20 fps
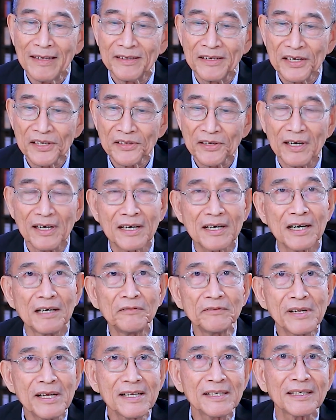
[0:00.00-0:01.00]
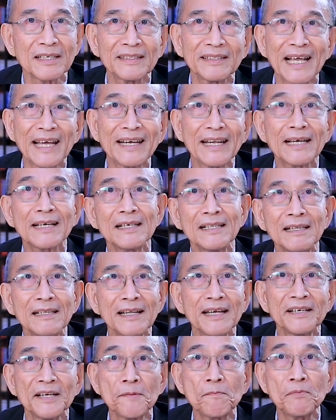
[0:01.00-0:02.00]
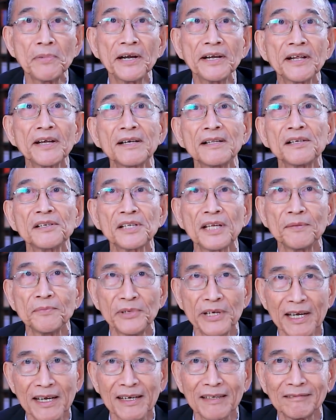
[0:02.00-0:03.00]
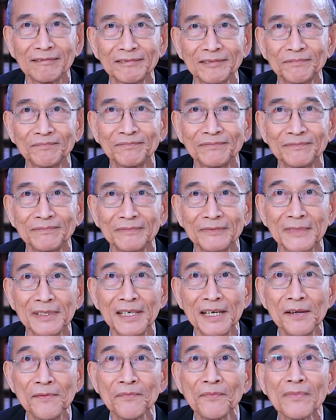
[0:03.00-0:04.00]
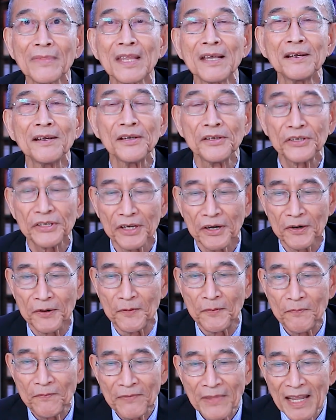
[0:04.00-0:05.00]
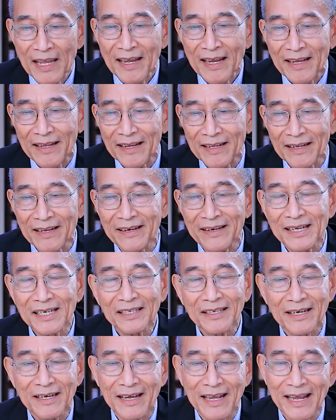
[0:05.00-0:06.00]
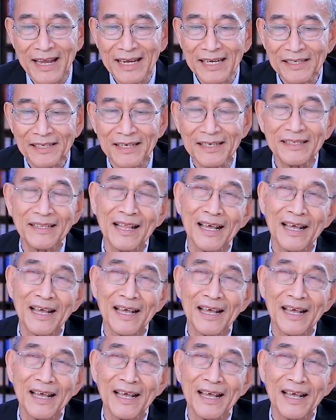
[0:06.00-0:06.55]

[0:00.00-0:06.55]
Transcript: just accounting is a technical and a practical subject. Okay, so in this case is